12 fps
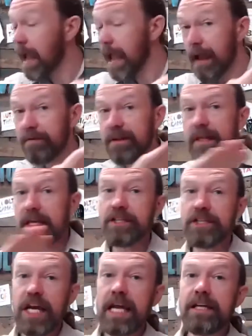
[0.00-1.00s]
Everything
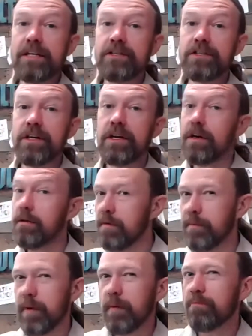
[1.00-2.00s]
changed. We
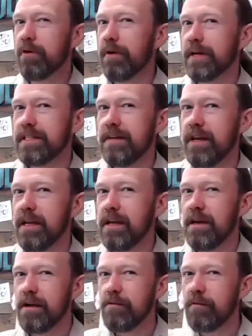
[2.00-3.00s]
built
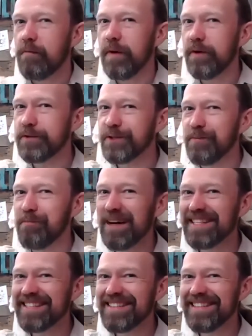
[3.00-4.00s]
productivity, we built some
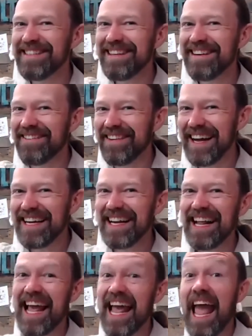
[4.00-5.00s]
muscle, right?